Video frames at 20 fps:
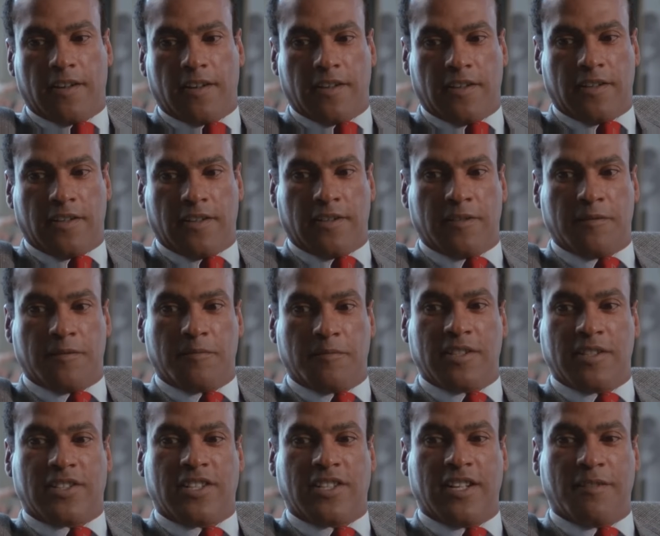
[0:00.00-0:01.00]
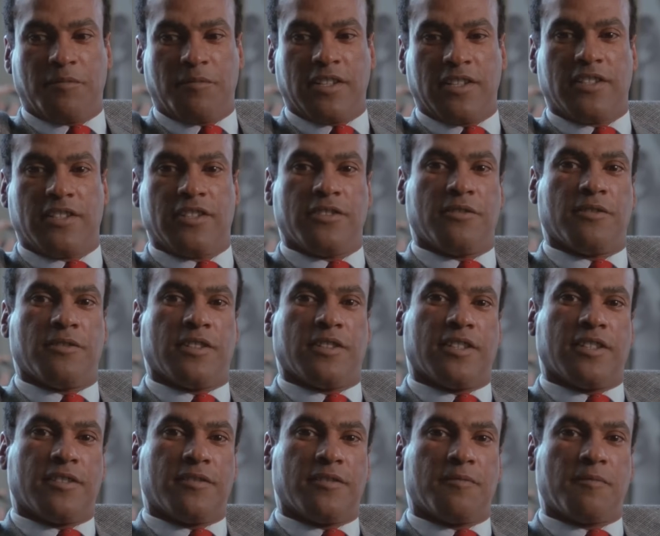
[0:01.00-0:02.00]
attempting
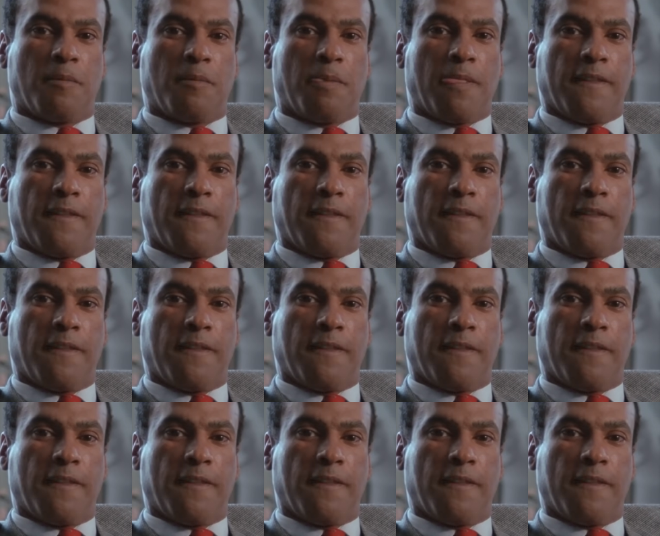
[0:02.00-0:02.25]
to